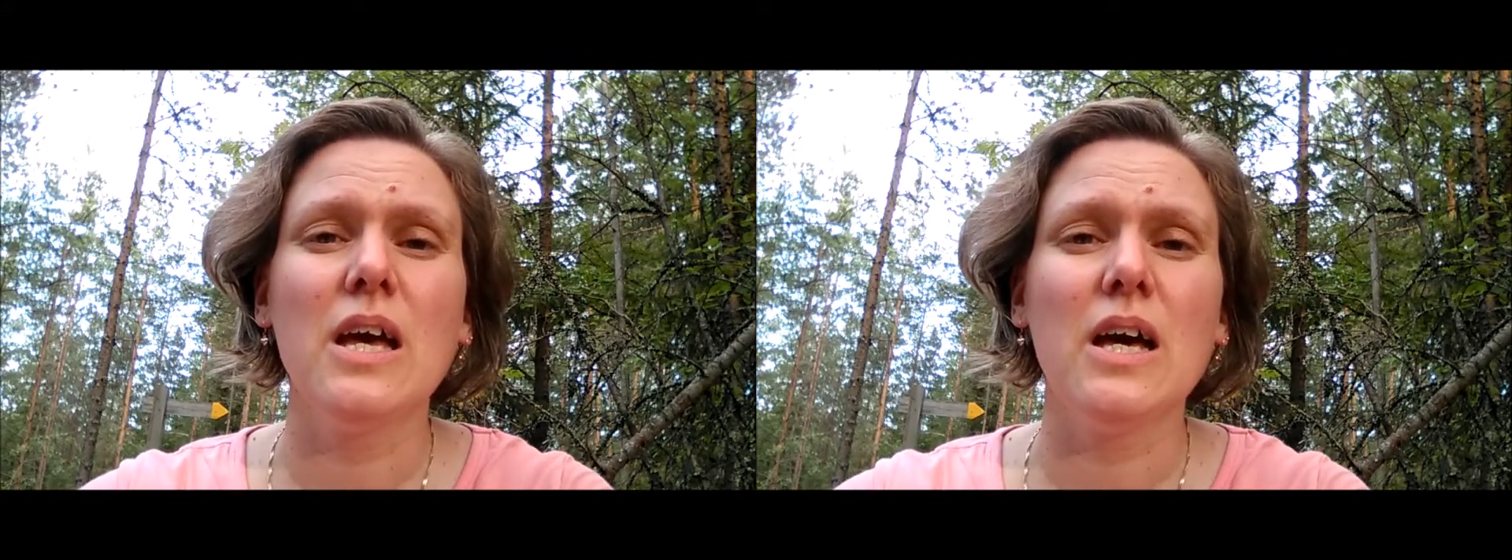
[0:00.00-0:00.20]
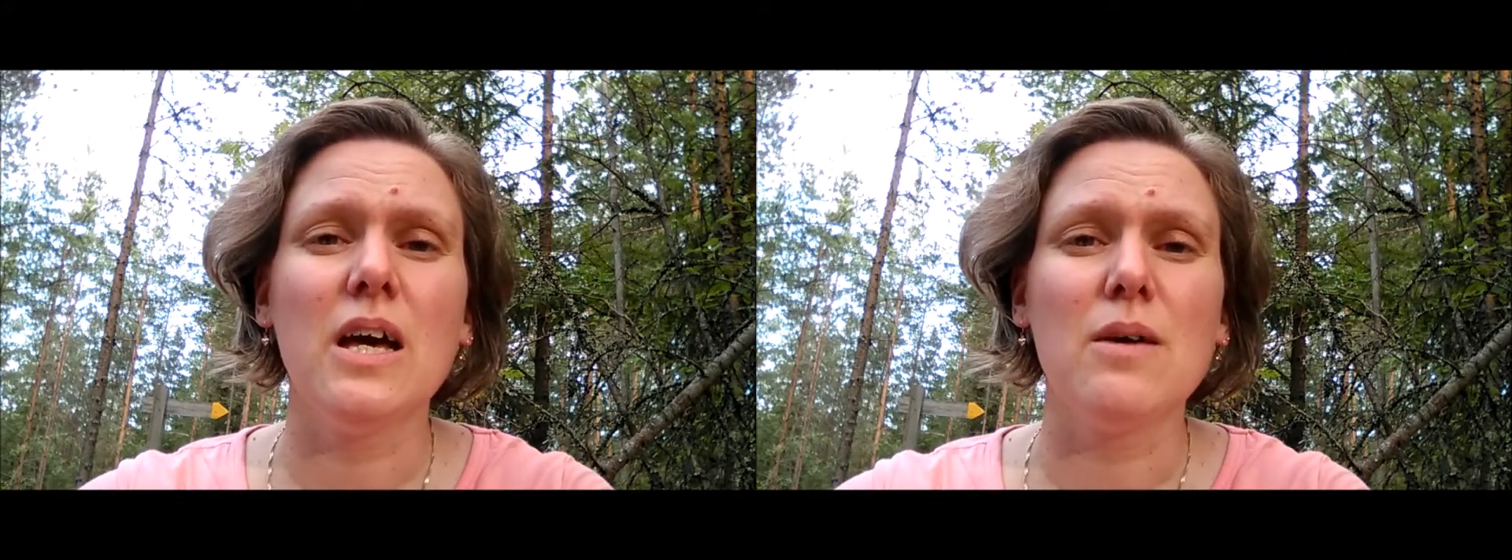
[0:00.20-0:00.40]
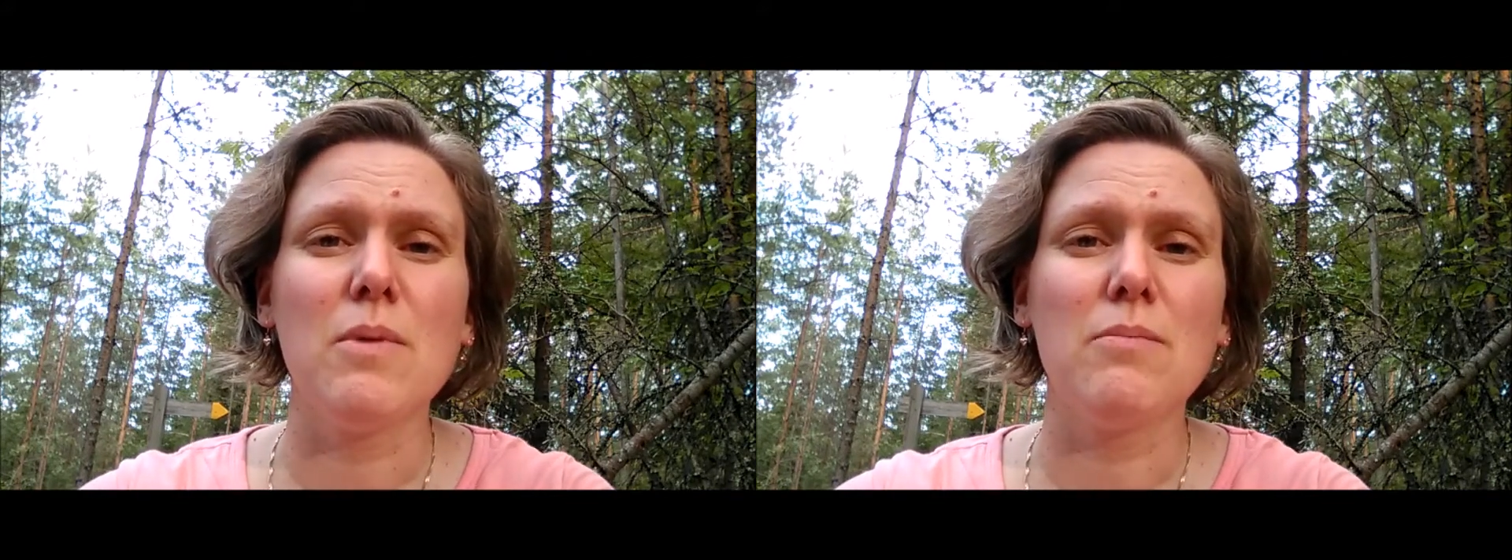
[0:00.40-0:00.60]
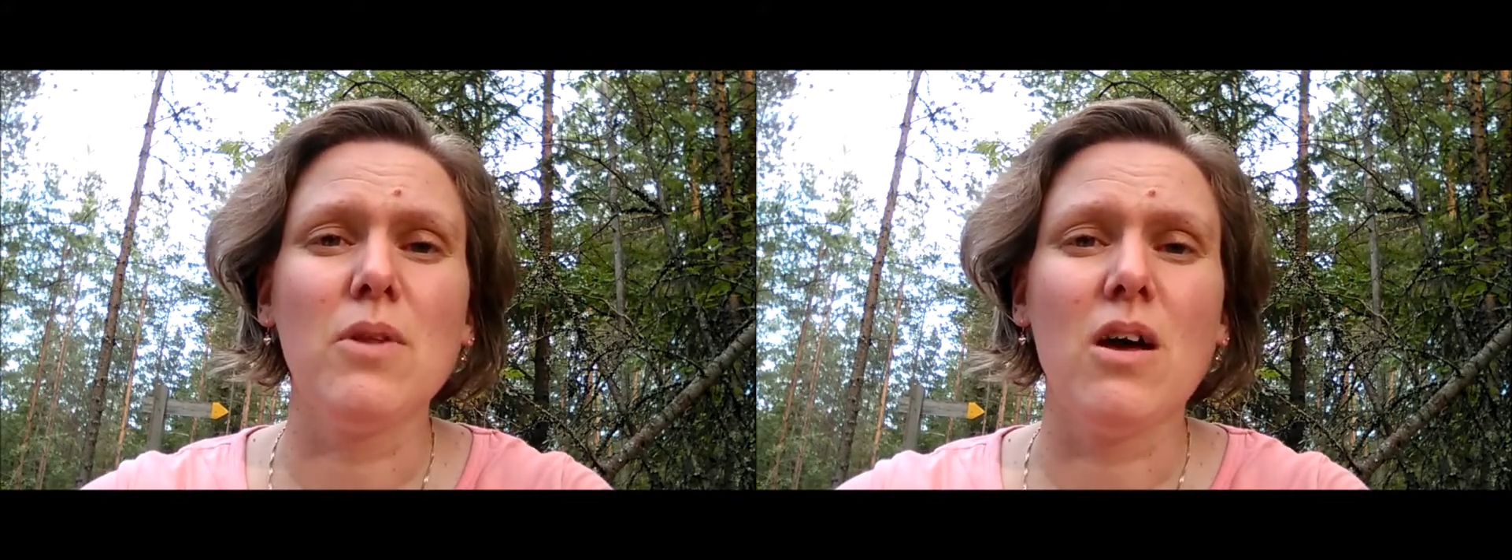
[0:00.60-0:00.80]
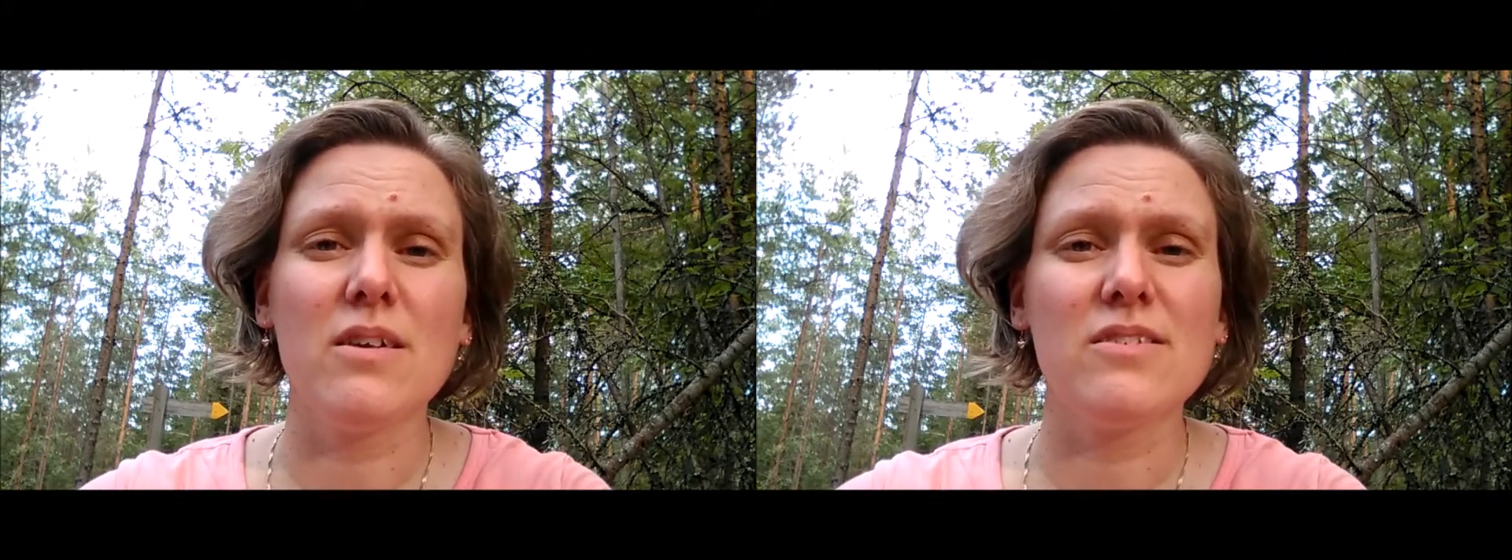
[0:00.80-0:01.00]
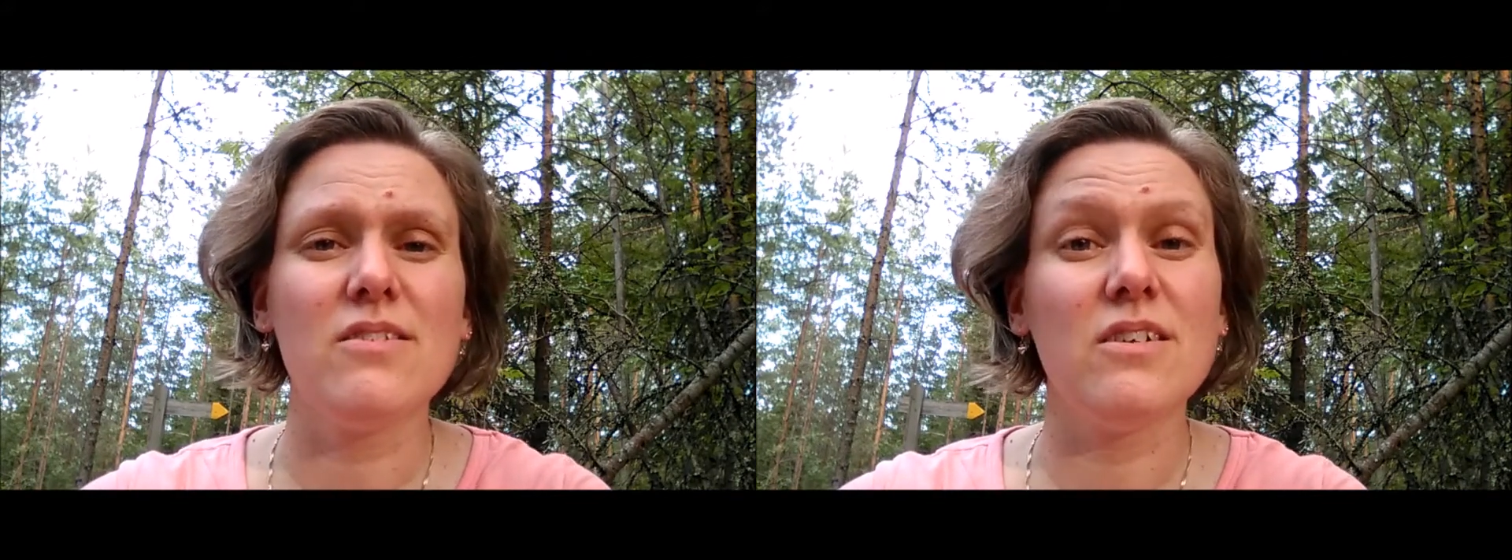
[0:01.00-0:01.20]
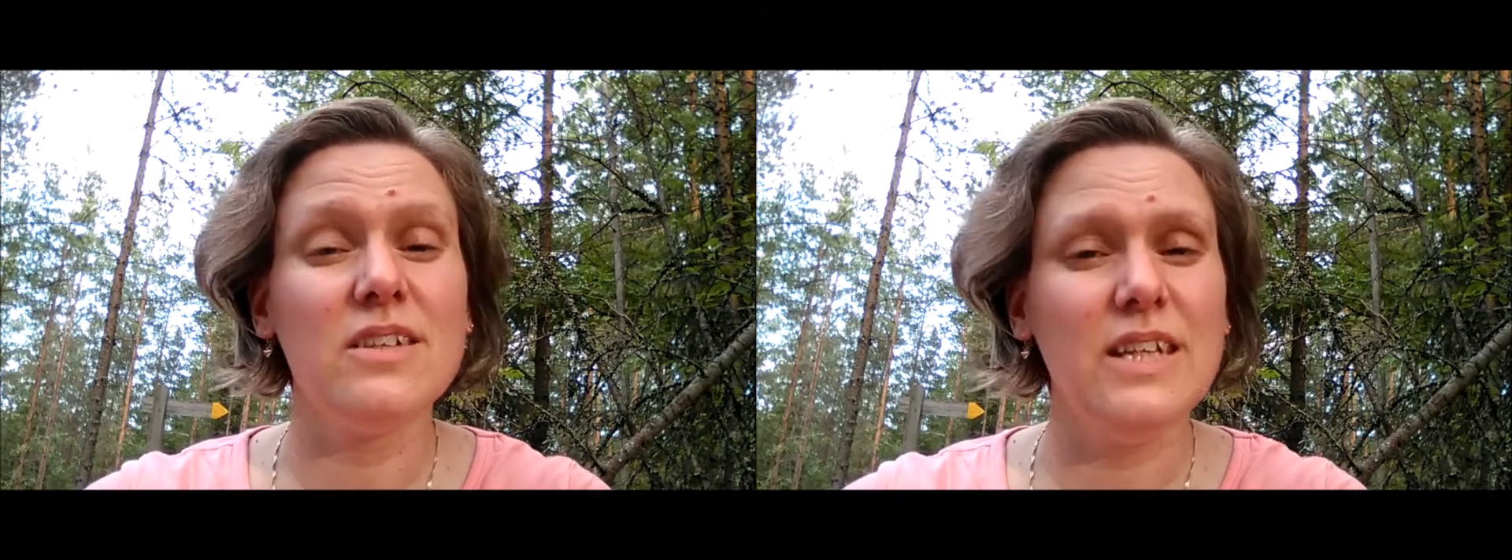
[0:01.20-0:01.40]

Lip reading: My blog's called